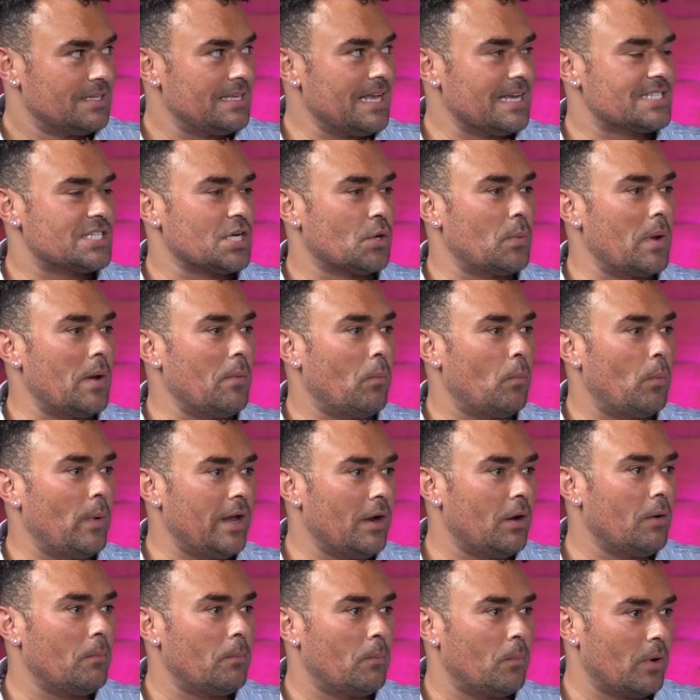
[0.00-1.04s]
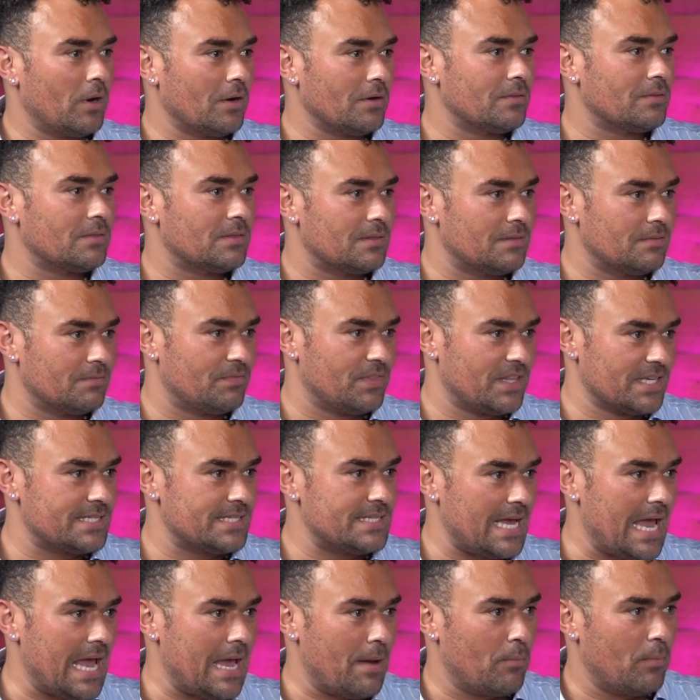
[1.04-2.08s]
Yeah, so we're the
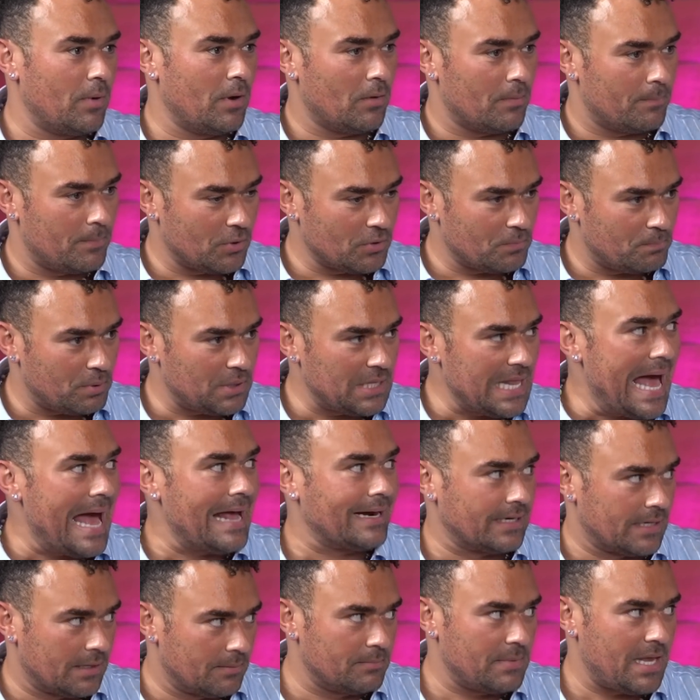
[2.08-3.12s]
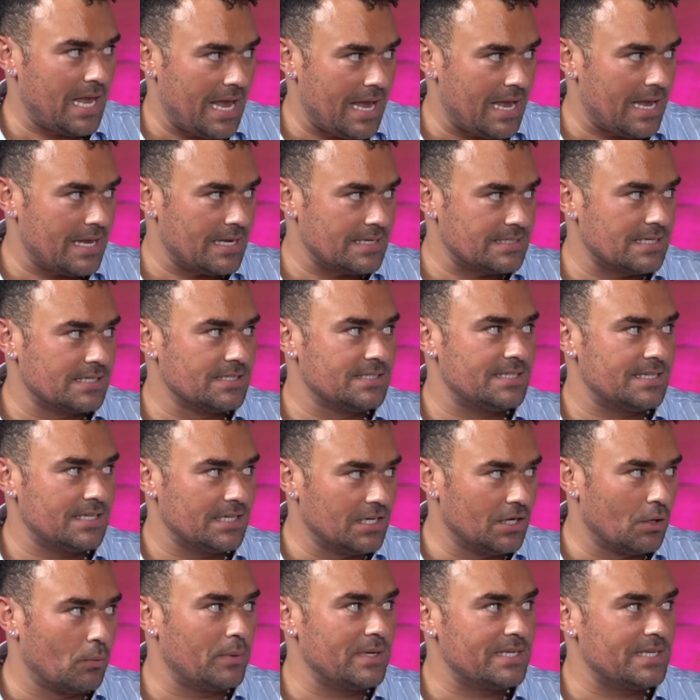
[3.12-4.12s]
same. We were both platinum gays until we